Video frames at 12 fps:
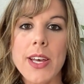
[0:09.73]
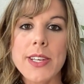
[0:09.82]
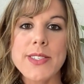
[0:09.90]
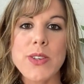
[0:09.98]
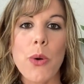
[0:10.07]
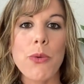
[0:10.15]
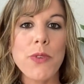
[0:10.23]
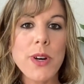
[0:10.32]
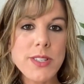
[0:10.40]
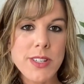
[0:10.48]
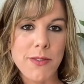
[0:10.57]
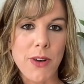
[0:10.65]
So,
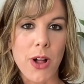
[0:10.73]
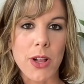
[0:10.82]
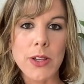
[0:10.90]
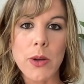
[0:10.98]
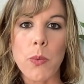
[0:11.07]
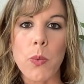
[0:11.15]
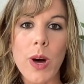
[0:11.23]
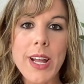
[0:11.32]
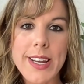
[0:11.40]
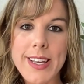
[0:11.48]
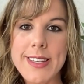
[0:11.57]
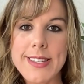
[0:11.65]
first of all,
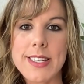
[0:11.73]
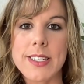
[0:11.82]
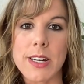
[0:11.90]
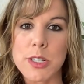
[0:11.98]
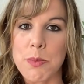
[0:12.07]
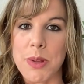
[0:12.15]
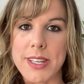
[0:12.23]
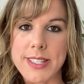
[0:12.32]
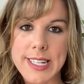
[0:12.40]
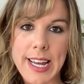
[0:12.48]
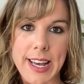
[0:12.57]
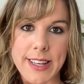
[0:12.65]
what is the Dutch Plus
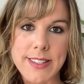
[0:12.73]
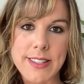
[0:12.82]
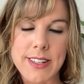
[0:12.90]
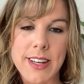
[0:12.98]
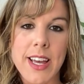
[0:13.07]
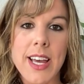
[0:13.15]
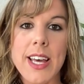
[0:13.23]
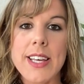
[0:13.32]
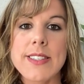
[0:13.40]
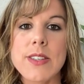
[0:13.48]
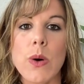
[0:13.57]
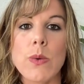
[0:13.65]
test?
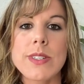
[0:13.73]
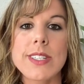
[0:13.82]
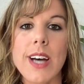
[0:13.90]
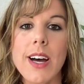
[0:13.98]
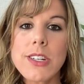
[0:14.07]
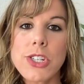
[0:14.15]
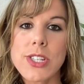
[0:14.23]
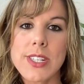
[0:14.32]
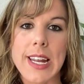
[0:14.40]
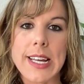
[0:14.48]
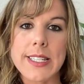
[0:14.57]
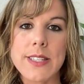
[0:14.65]
So, Dutch
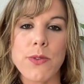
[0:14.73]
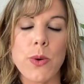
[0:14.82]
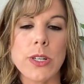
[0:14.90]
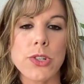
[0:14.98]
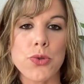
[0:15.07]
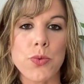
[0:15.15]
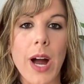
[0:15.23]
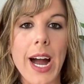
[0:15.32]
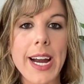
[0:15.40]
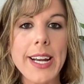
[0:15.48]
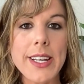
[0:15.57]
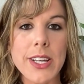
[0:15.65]
stands for
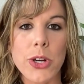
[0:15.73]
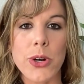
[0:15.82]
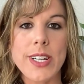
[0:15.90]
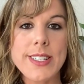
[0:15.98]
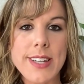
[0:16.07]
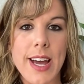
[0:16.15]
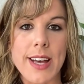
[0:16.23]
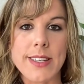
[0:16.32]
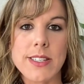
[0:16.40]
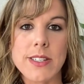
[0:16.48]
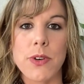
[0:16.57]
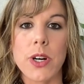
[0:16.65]
Dried Urine
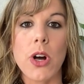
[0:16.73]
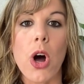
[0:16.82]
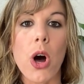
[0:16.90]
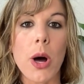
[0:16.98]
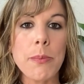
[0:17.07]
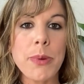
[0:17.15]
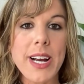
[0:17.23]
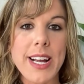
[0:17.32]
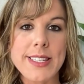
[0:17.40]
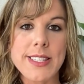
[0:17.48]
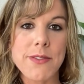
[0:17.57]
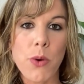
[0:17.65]
Test for
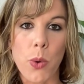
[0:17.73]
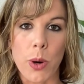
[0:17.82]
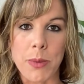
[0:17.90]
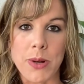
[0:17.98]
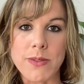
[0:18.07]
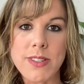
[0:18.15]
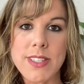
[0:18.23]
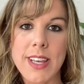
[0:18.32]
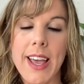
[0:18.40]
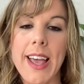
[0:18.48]
Comprehensive Hormones,